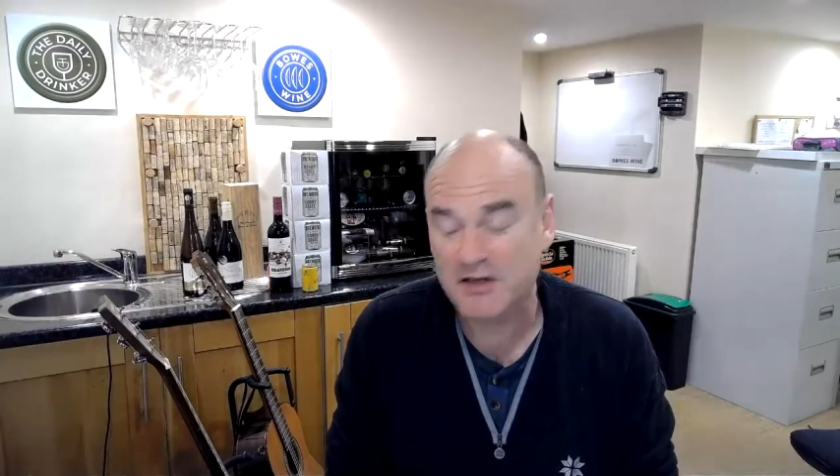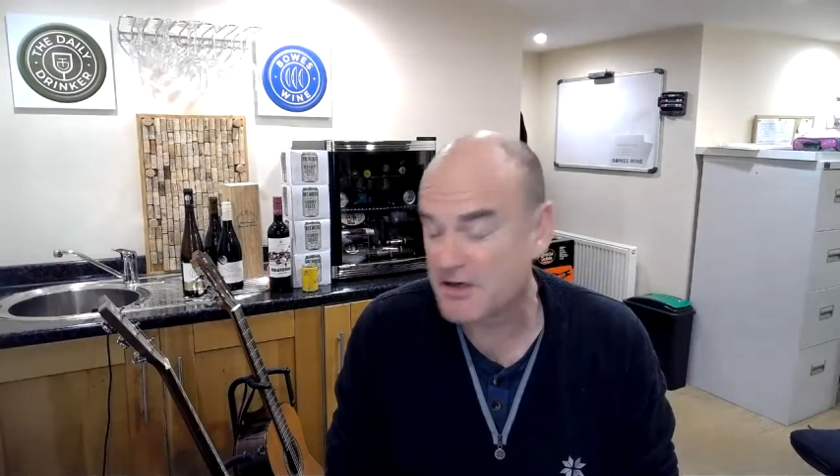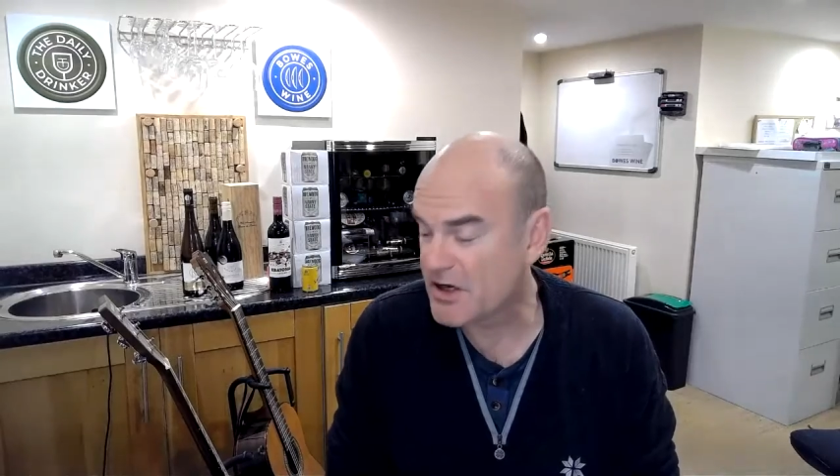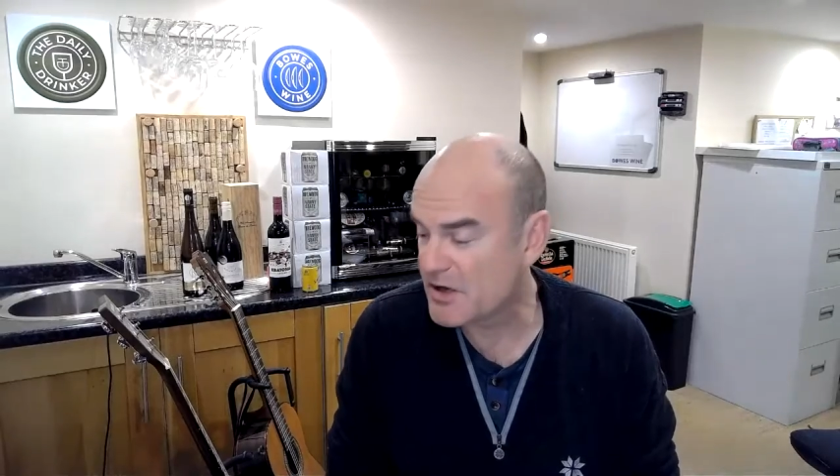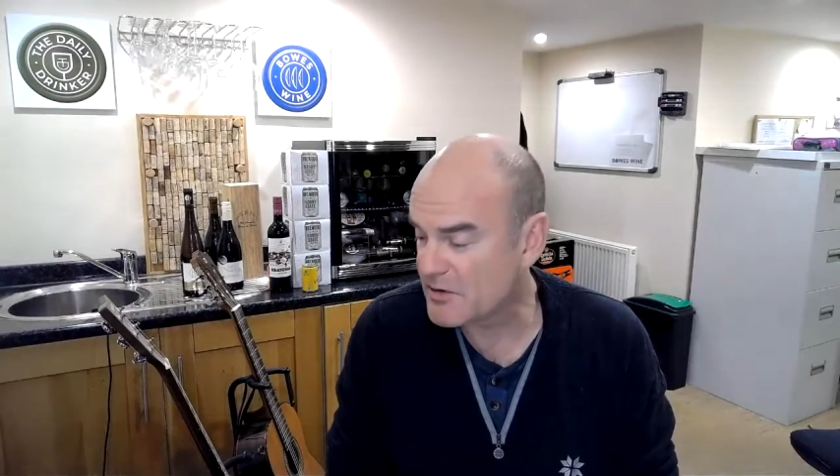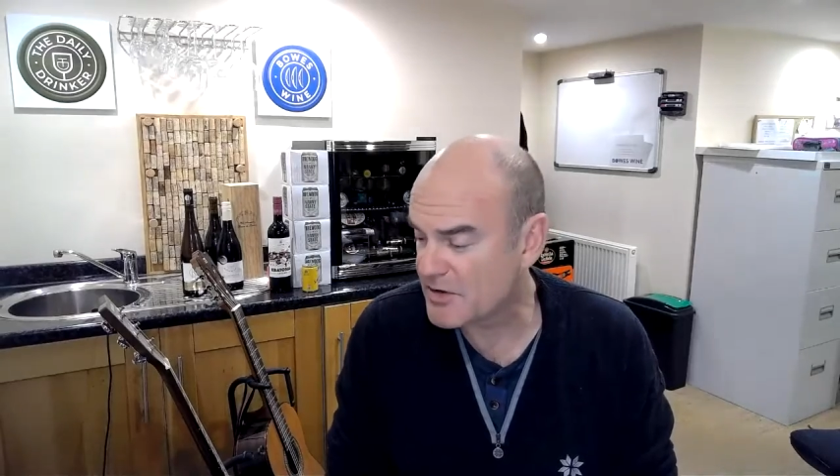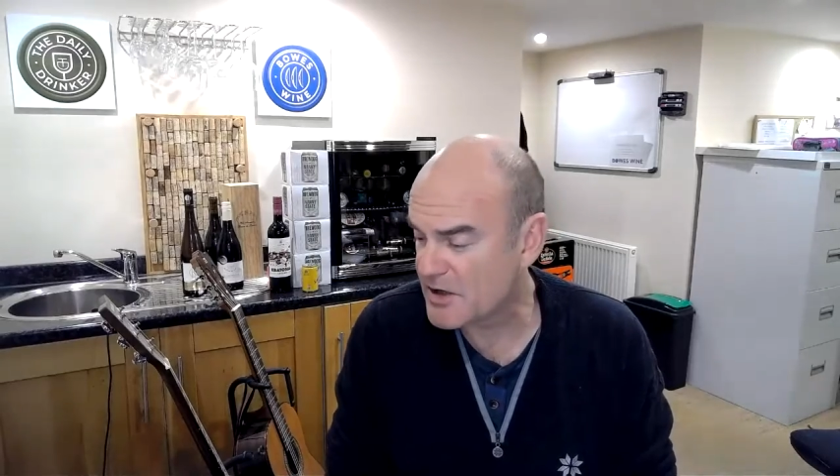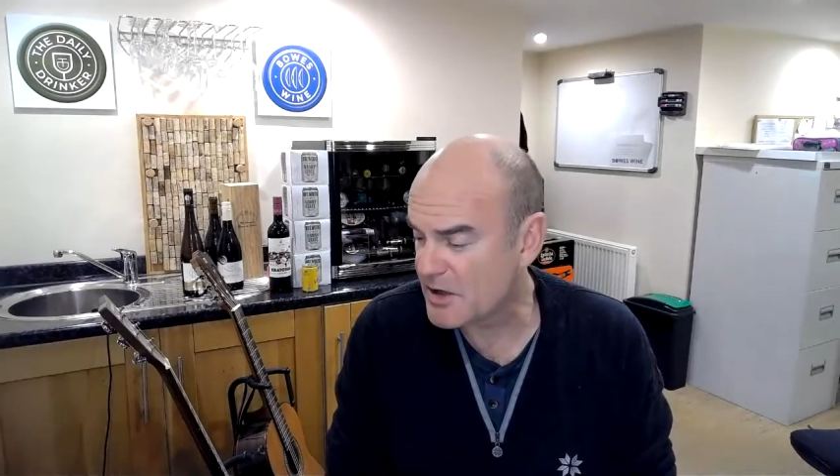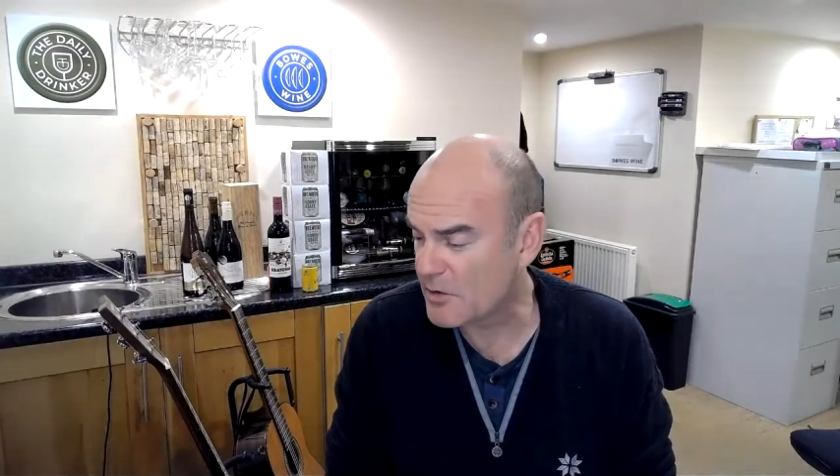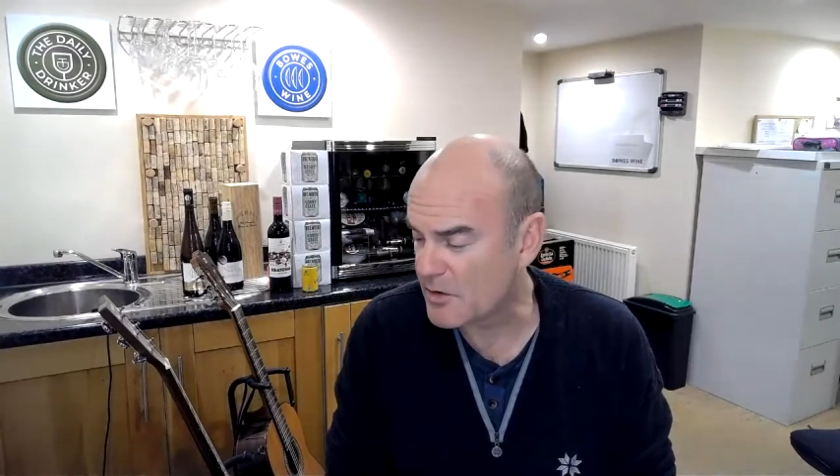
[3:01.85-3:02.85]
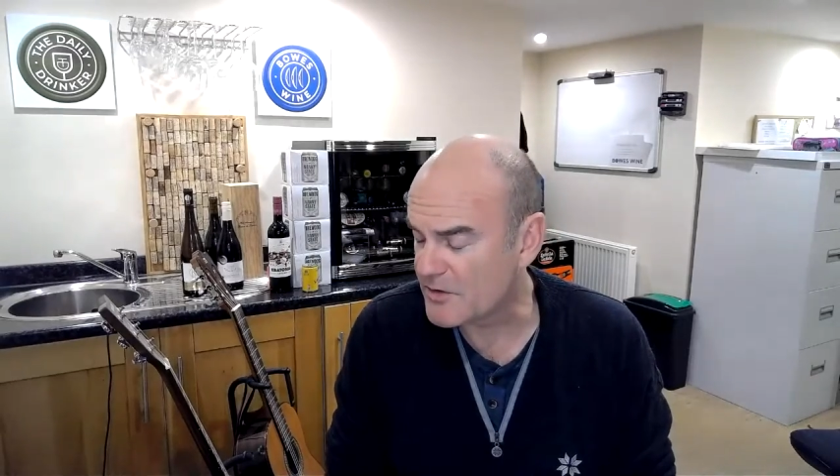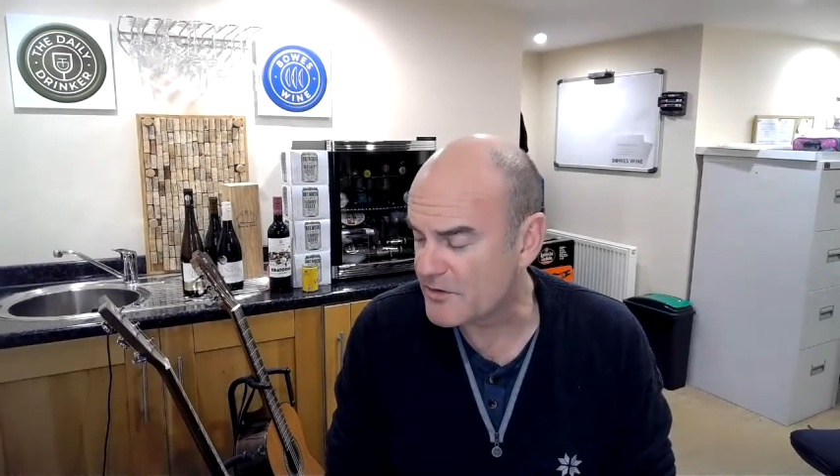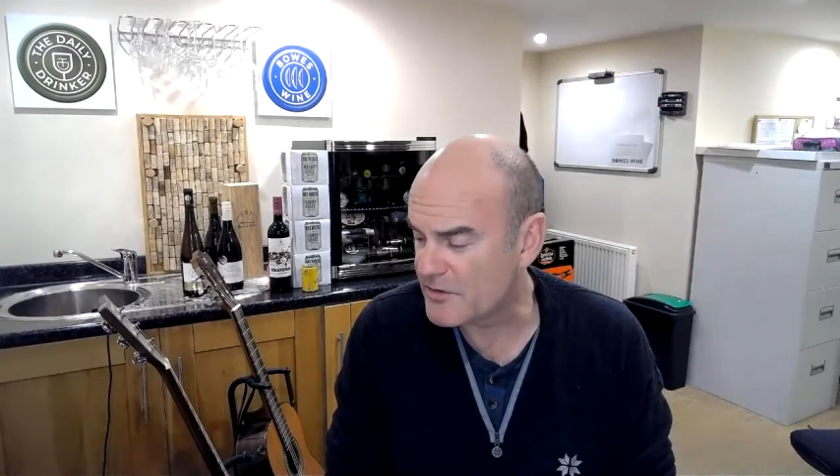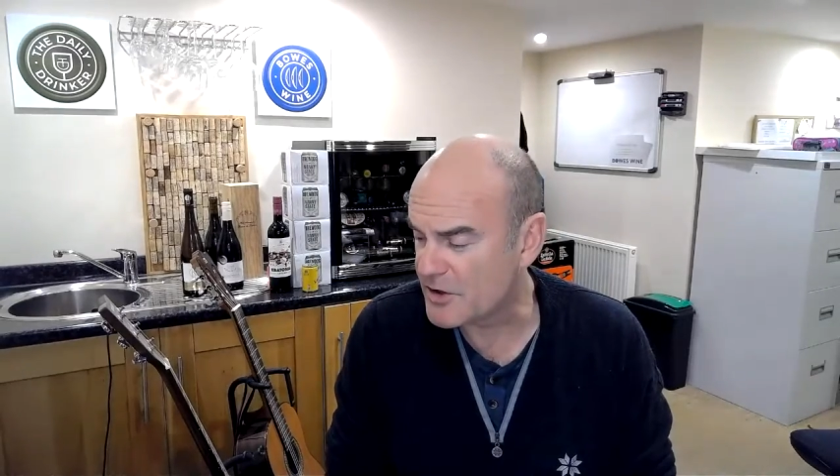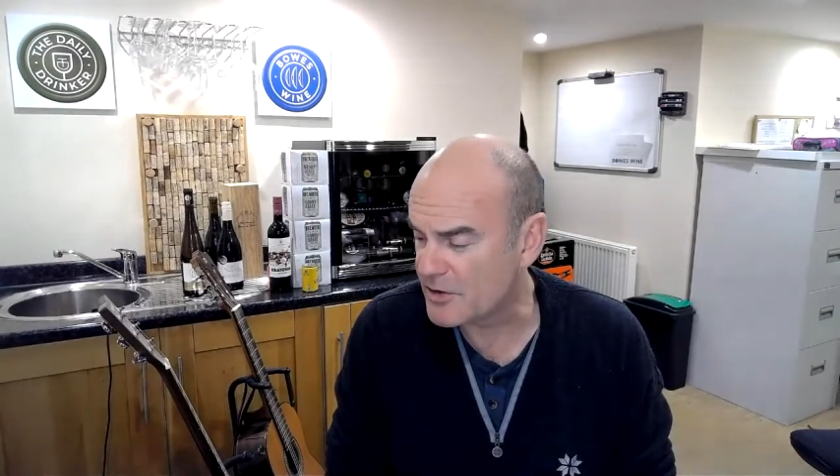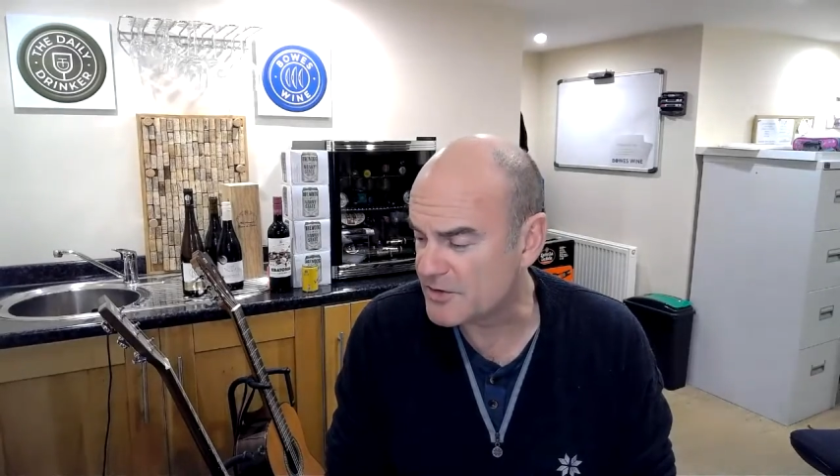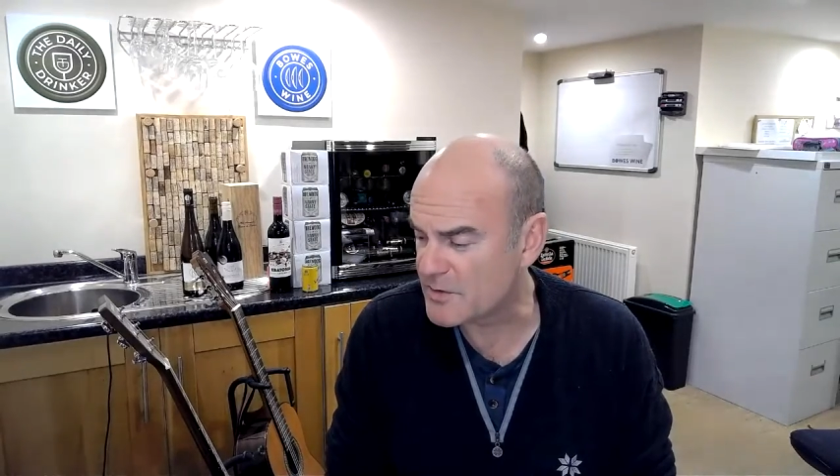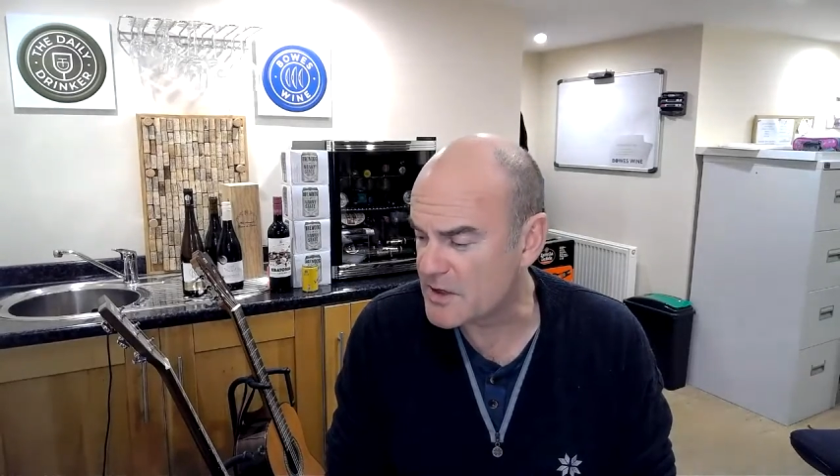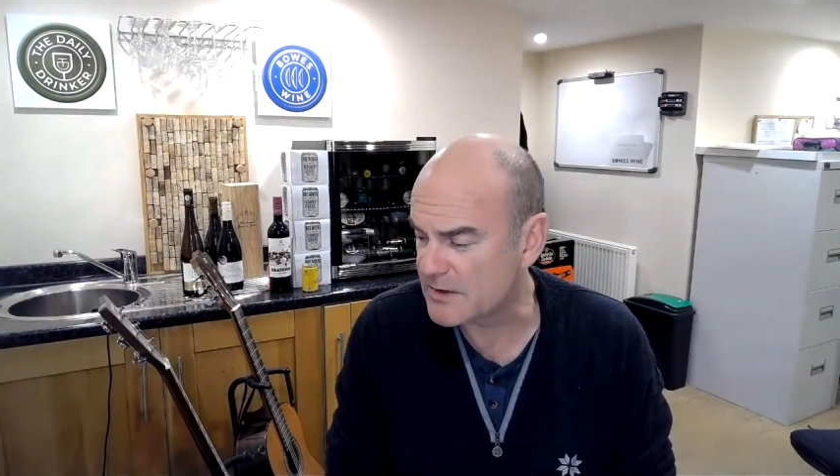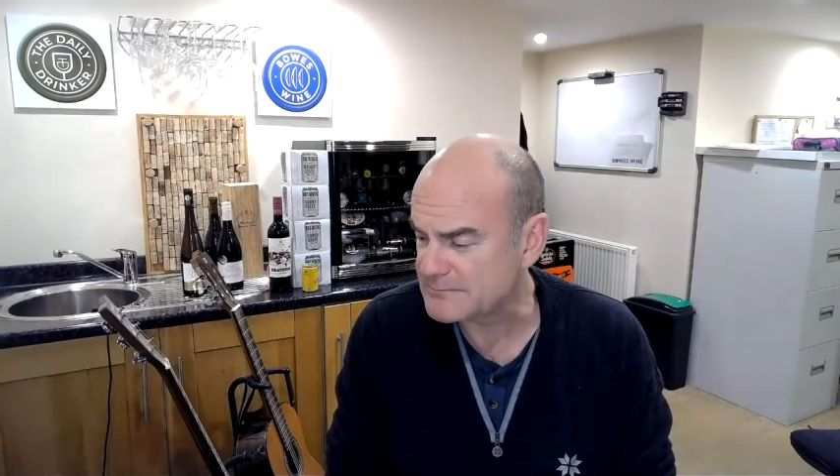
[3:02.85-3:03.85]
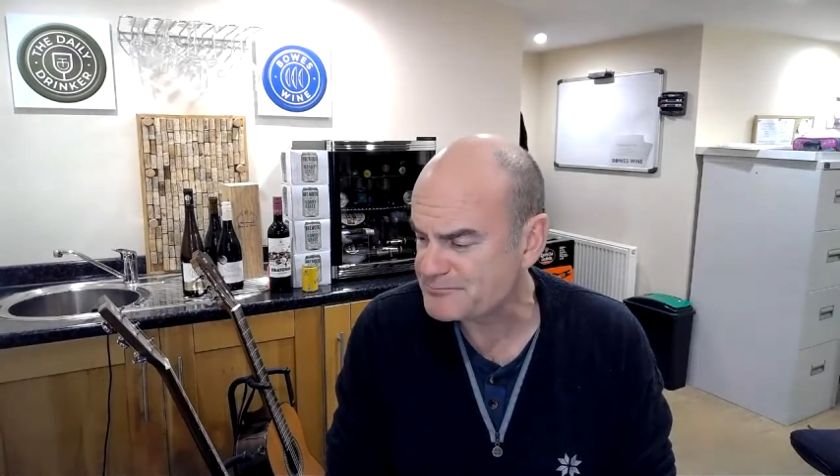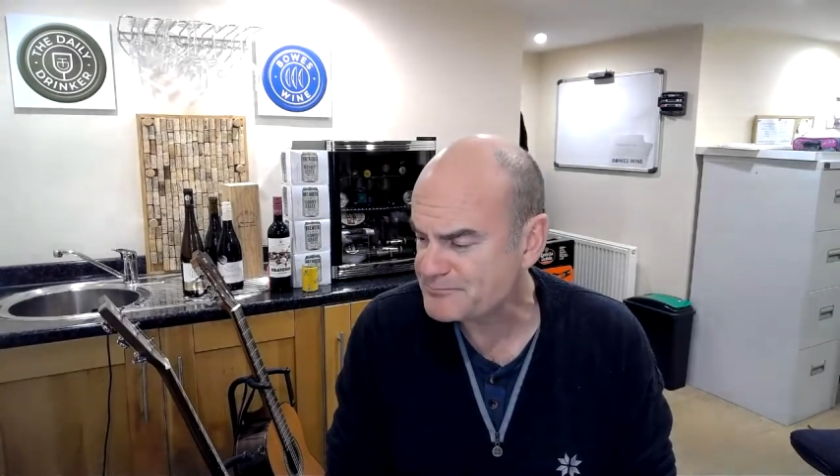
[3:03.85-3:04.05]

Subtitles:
go on through as well.